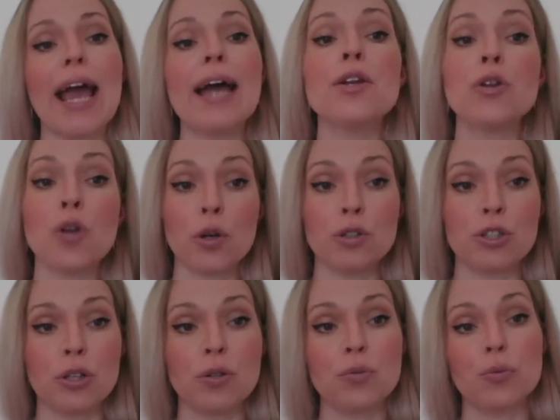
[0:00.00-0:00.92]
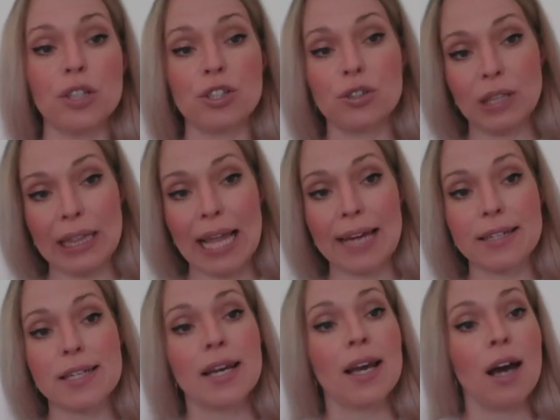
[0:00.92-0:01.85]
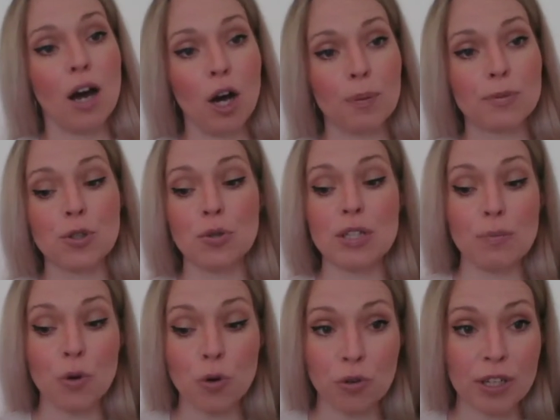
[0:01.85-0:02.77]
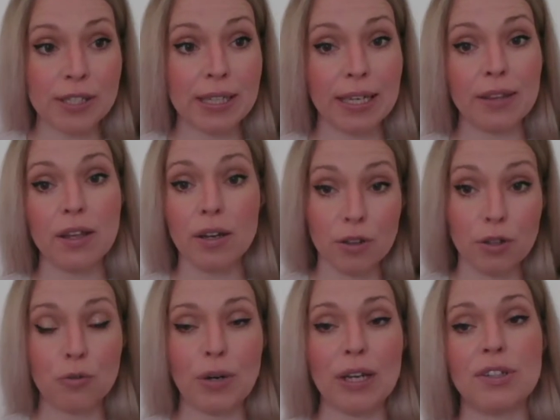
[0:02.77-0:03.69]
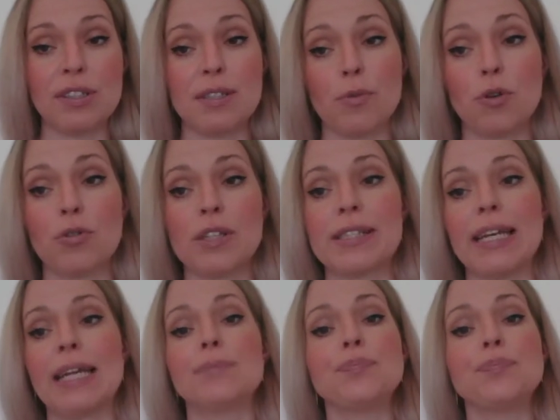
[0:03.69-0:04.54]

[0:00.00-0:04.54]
and a notion which led up to democracy, the Greek democracy.